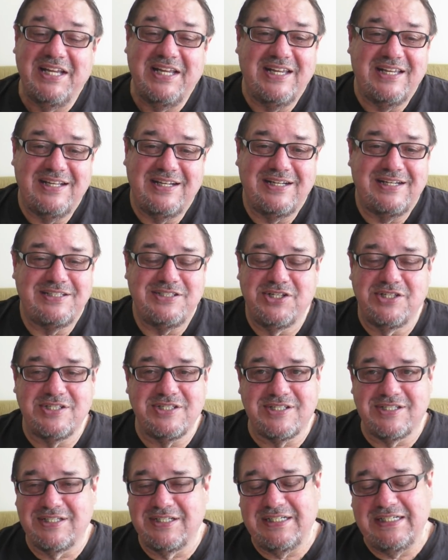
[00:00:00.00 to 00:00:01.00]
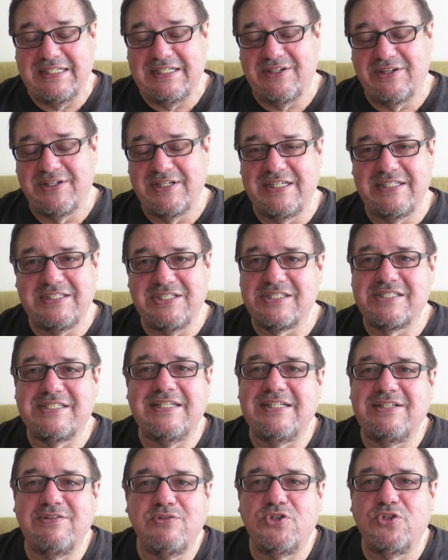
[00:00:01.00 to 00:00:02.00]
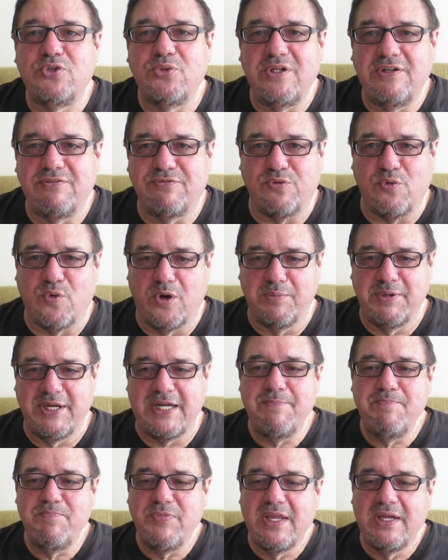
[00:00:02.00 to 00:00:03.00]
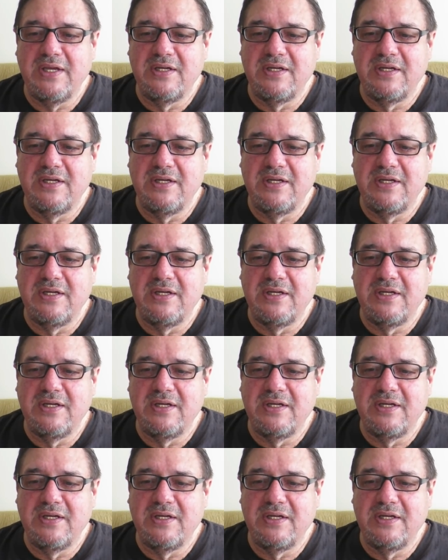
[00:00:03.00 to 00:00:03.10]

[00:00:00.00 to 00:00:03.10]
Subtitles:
and it just didn't do it for me.